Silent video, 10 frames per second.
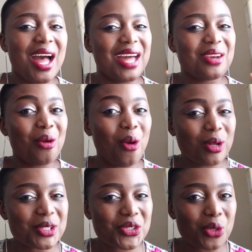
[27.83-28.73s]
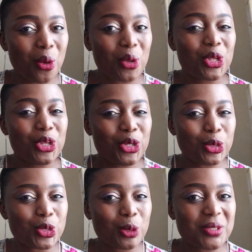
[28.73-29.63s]
And also,
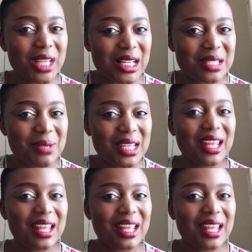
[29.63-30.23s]
YouTube tells me